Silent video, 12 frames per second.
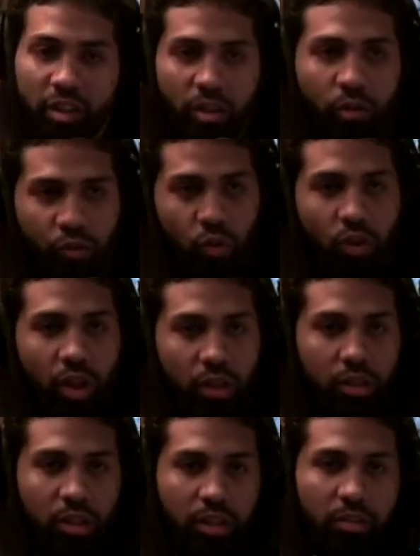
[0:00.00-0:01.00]
They're like, well, if you don't
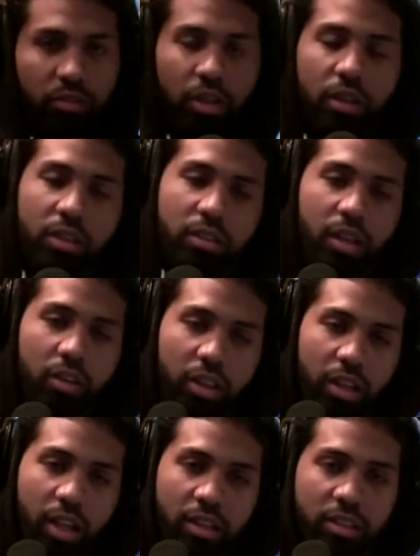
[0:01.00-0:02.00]
like it, leave. Like, that's how
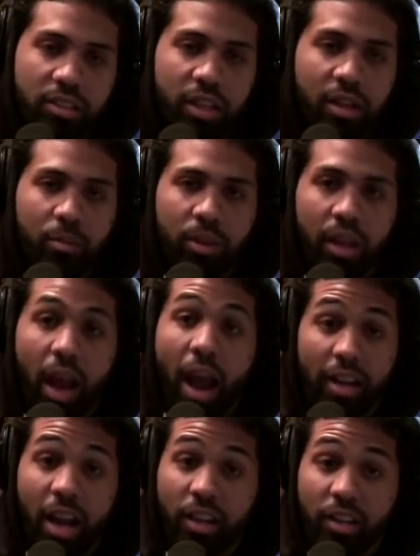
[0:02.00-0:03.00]
they like to say it. But like,
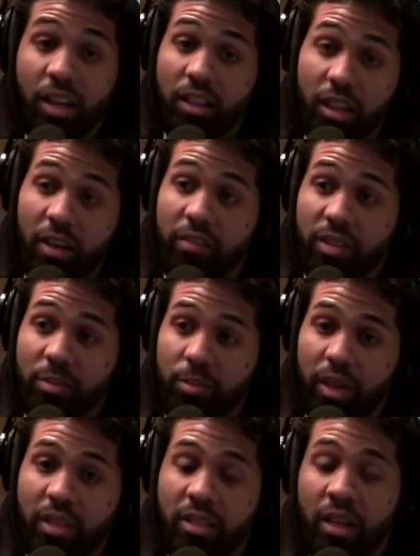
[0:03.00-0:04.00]
I, I I love this
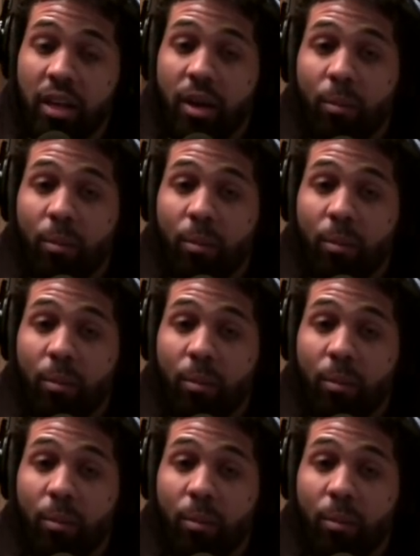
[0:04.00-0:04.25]
place.